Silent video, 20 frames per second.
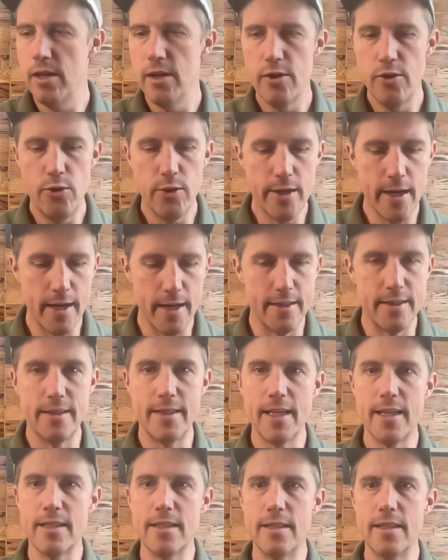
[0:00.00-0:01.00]
You got
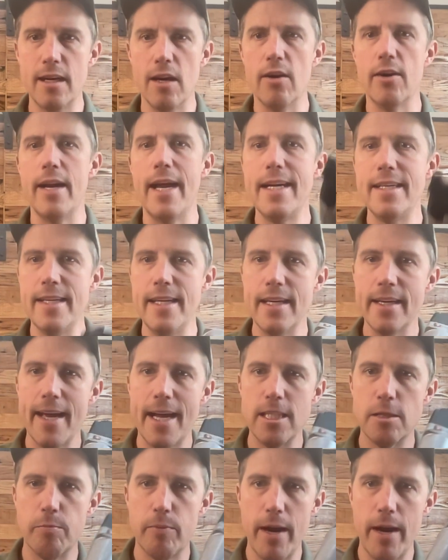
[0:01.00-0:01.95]
an 18 gauge